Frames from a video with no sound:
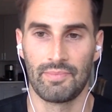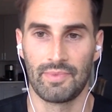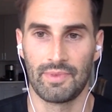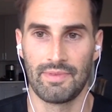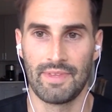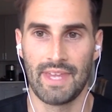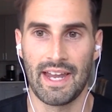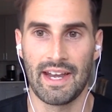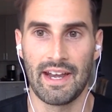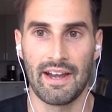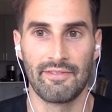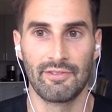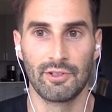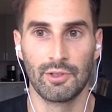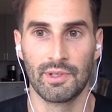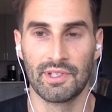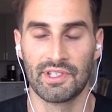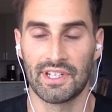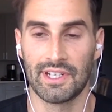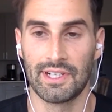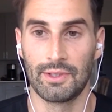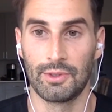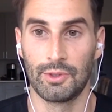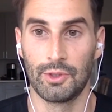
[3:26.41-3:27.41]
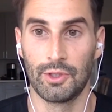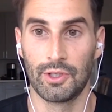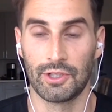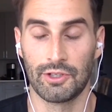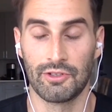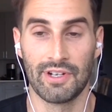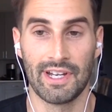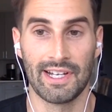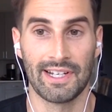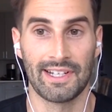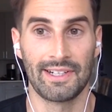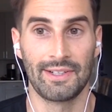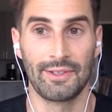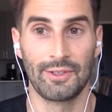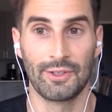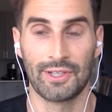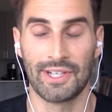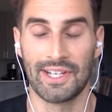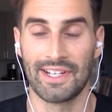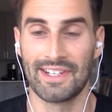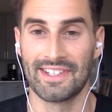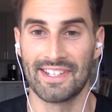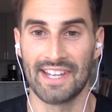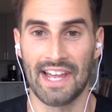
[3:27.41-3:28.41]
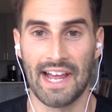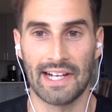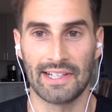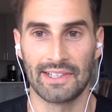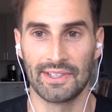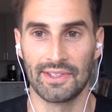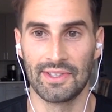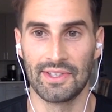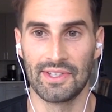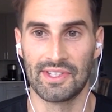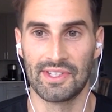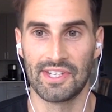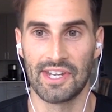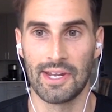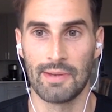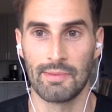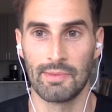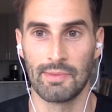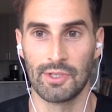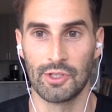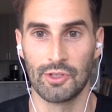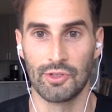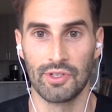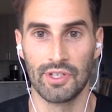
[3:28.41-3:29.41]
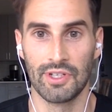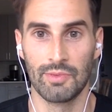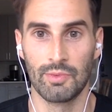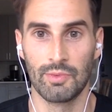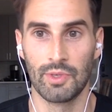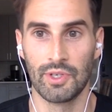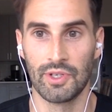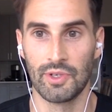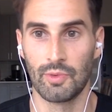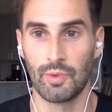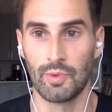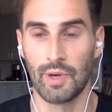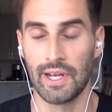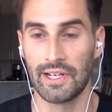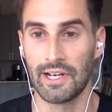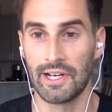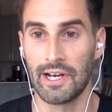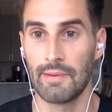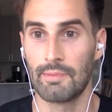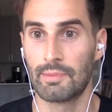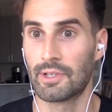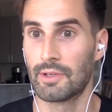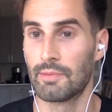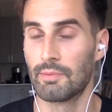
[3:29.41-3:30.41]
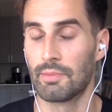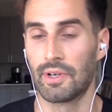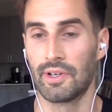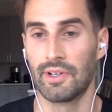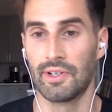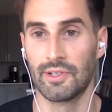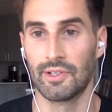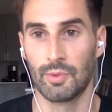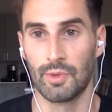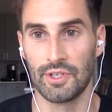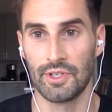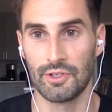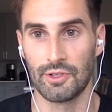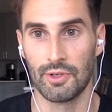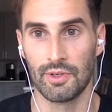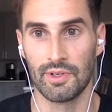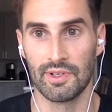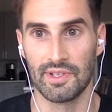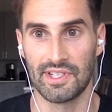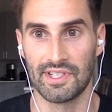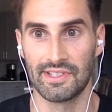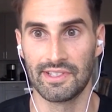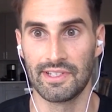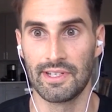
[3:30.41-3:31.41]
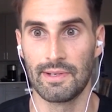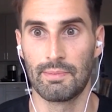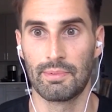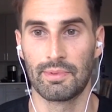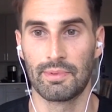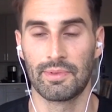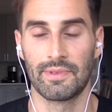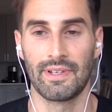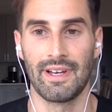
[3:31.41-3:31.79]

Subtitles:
not everyone's going to look, you're not going to look exactly the same as you did when you wake up compared to when you go to sleep.